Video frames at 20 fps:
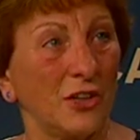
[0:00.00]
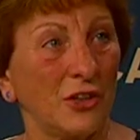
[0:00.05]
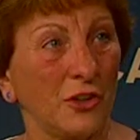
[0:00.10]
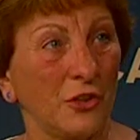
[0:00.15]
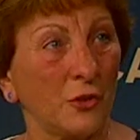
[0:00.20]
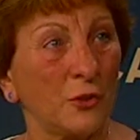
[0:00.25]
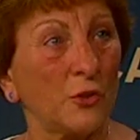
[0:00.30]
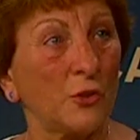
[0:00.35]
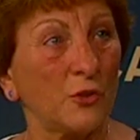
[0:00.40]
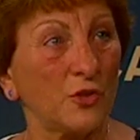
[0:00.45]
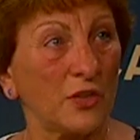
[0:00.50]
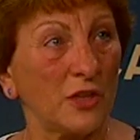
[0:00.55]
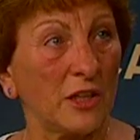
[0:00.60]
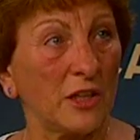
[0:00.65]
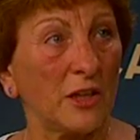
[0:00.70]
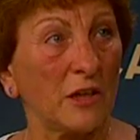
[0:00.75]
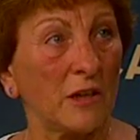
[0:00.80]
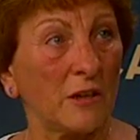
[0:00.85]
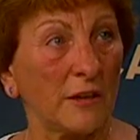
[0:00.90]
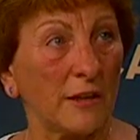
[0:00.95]
you're
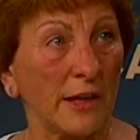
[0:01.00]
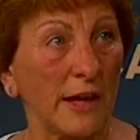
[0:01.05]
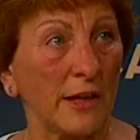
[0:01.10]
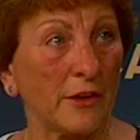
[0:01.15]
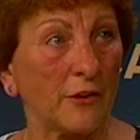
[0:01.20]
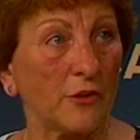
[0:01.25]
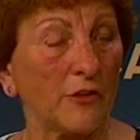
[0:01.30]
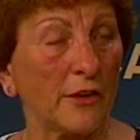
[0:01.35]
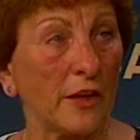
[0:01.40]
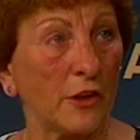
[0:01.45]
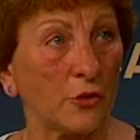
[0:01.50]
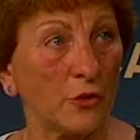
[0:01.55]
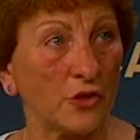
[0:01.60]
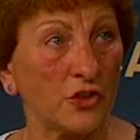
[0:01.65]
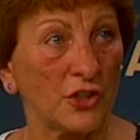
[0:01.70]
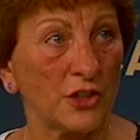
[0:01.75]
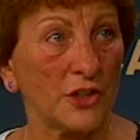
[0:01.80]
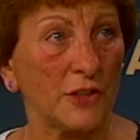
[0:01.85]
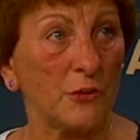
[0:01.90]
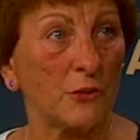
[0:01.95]
using a lot of
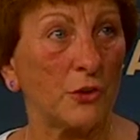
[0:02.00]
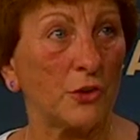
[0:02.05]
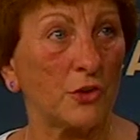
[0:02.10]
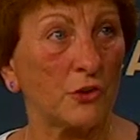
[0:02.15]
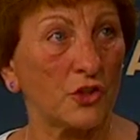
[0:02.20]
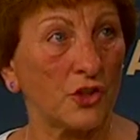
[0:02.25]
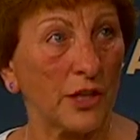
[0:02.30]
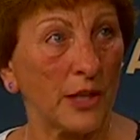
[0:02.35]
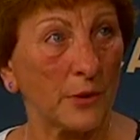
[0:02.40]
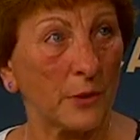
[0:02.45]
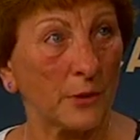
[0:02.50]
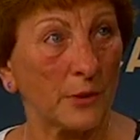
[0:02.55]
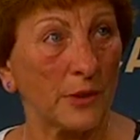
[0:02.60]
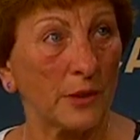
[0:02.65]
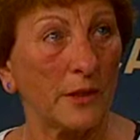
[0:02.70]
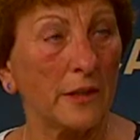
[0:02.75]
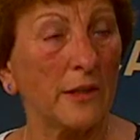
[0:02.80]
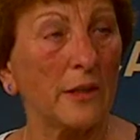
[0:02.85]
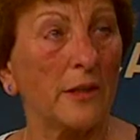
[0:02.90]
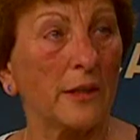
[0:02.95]
energy when you're showering.